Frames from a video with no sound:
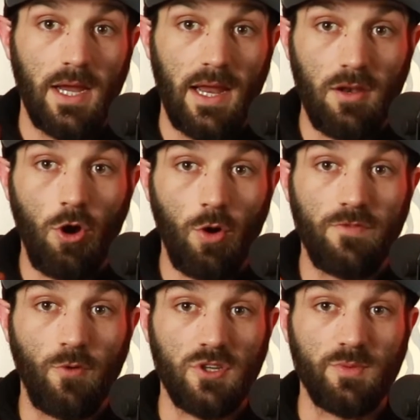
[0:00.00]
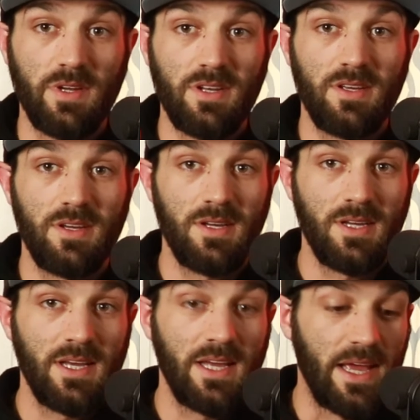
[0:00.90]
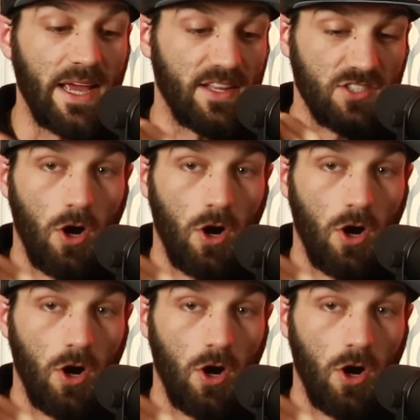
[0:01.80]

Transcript: in law enforcement it's